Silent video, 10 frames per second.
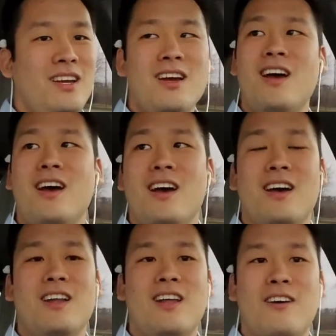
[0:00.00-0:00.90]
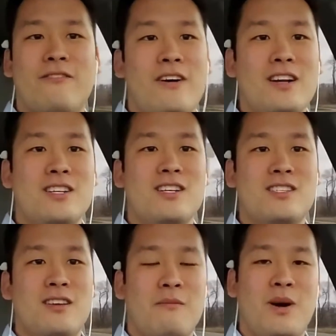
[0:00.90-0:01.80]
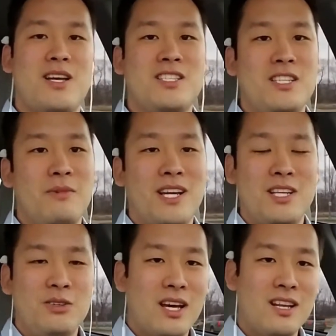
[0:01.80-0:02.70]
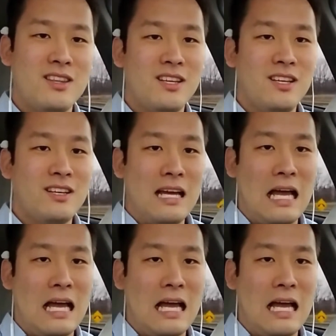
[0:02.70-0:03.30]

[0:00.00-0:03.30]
and if I just monkey see, monkey do kind of thing,